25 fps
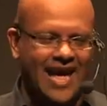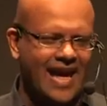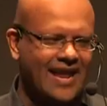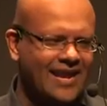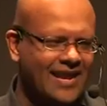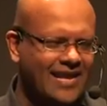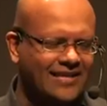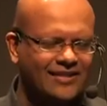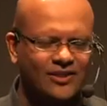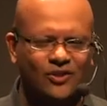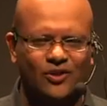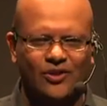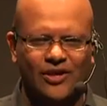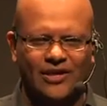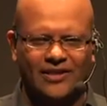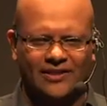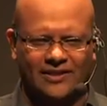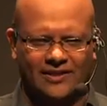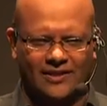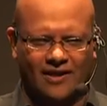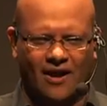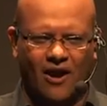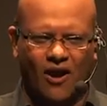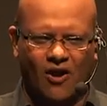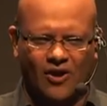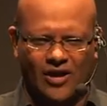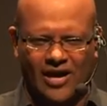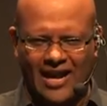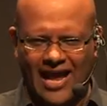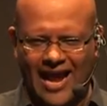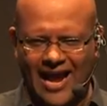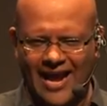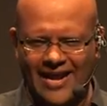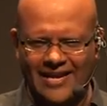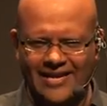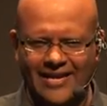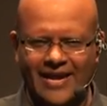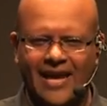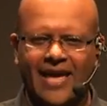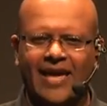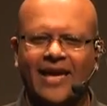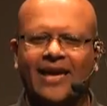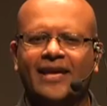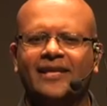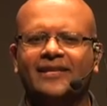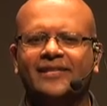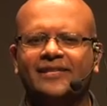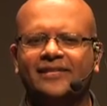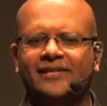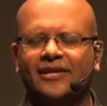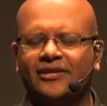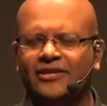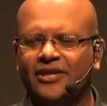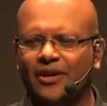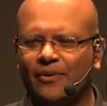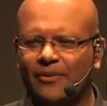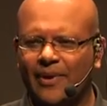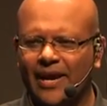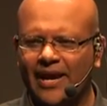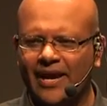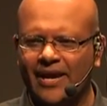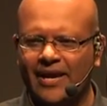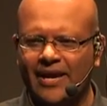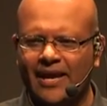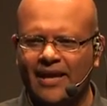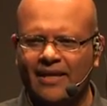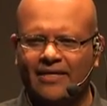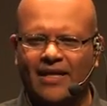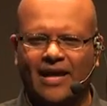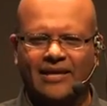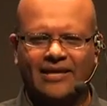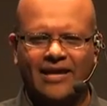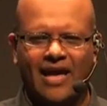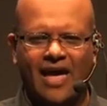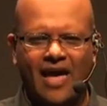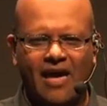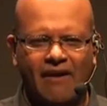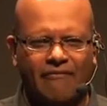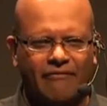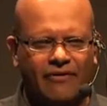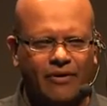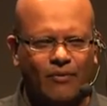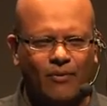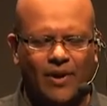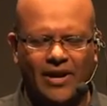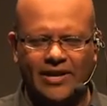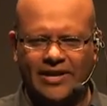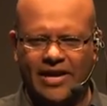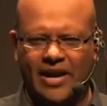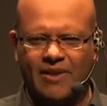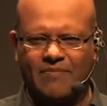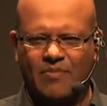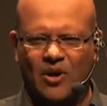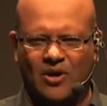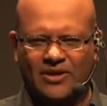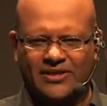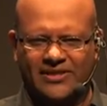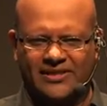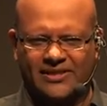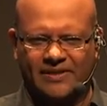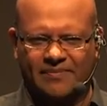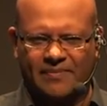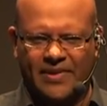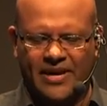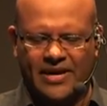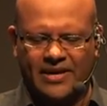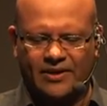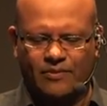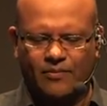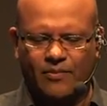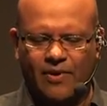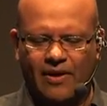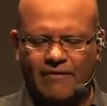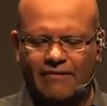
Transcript: And let's do it online in such a way that everyone can participate,